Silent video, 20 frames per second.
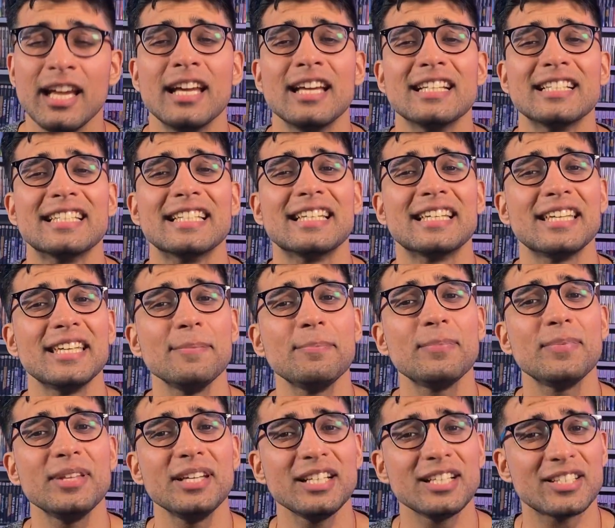To keep
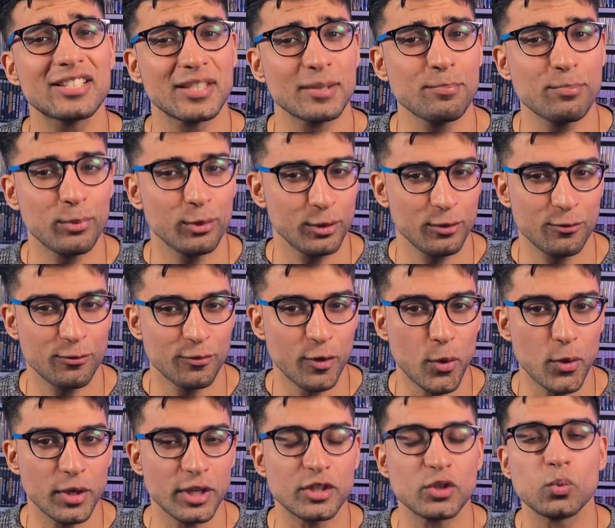things simple and focused,